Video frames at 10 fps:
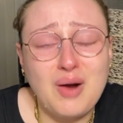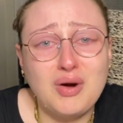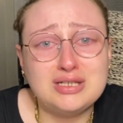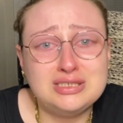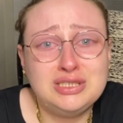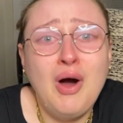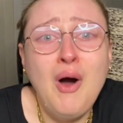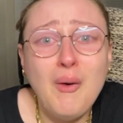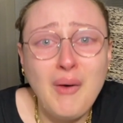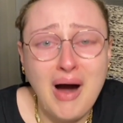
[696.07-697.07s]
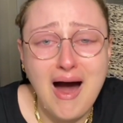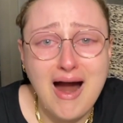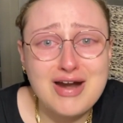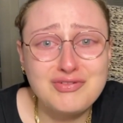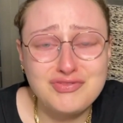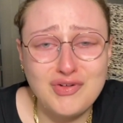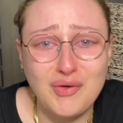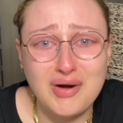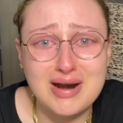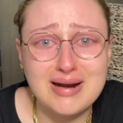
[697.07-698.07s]
worked so hard
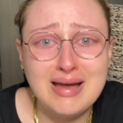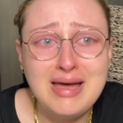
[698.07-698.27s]
for